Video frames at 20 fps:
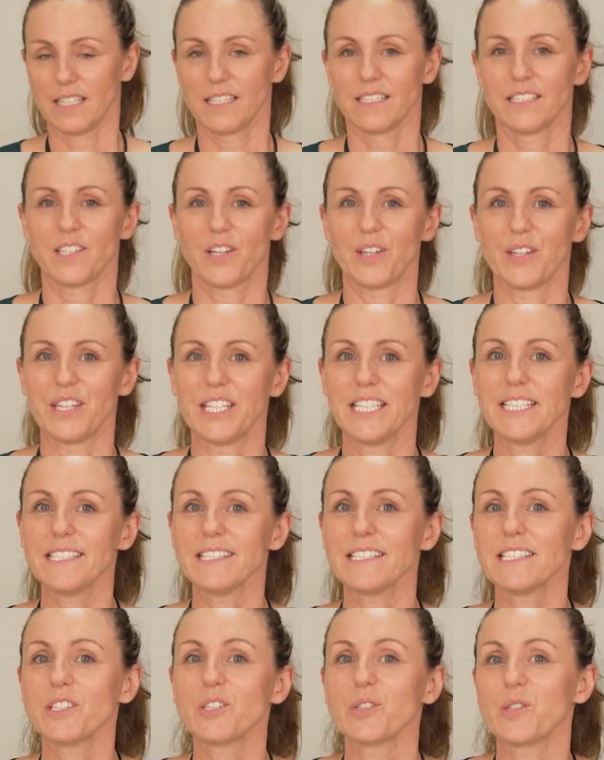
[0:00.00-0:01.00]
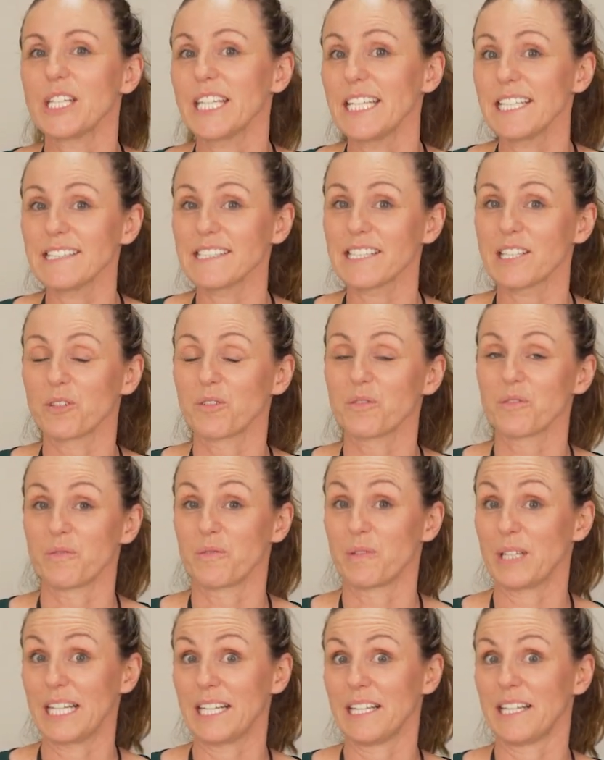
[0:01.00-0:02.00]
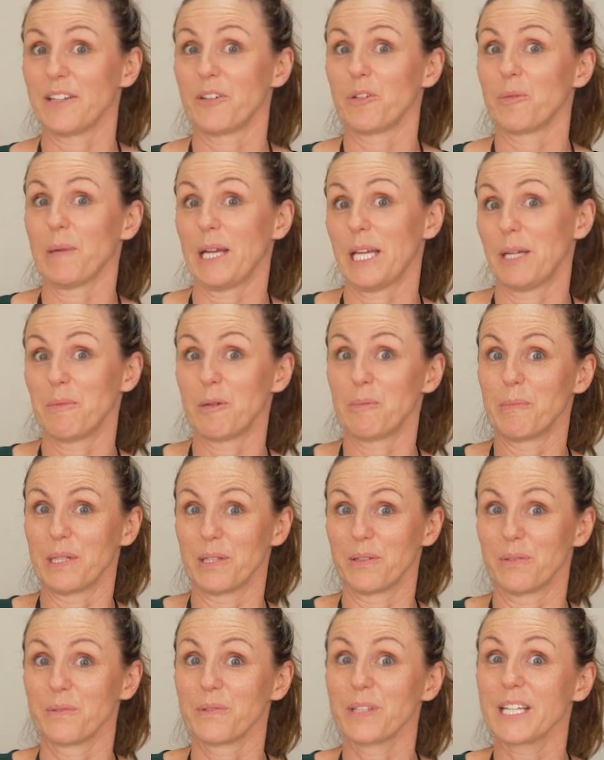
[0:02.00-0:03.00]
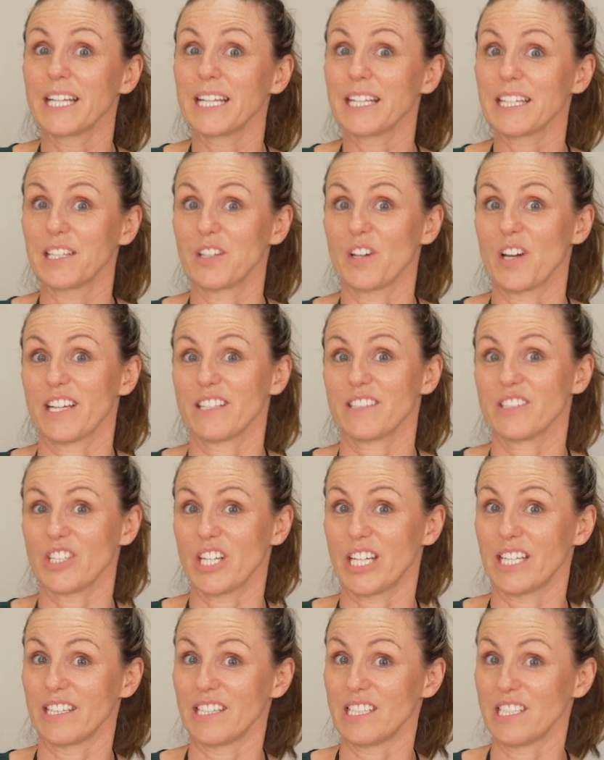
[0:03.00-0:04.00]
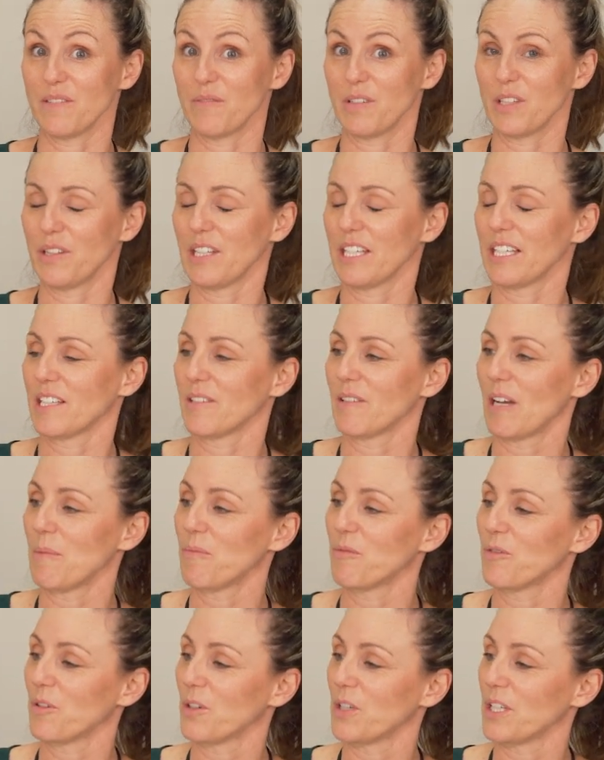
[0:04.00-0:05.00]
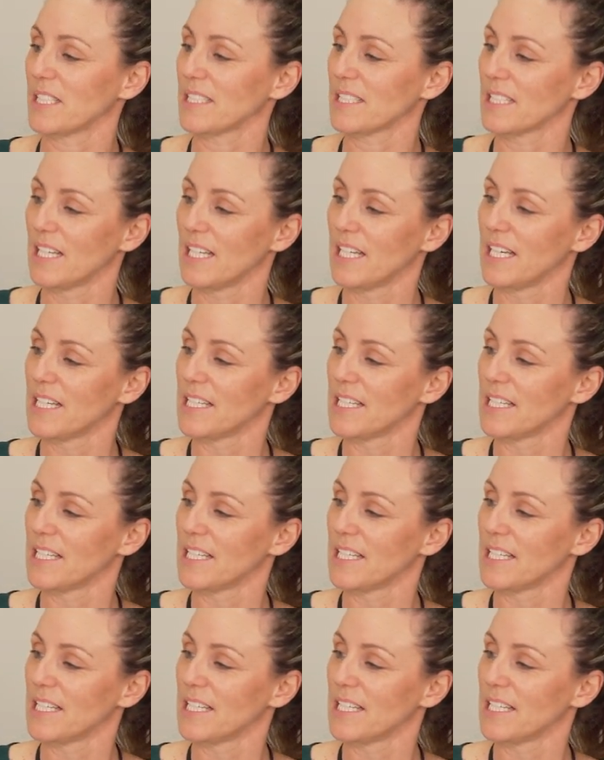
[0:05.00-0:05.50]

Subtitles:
So this is a tricky skill for really little people, but a really nice challenge if you think they're up for it.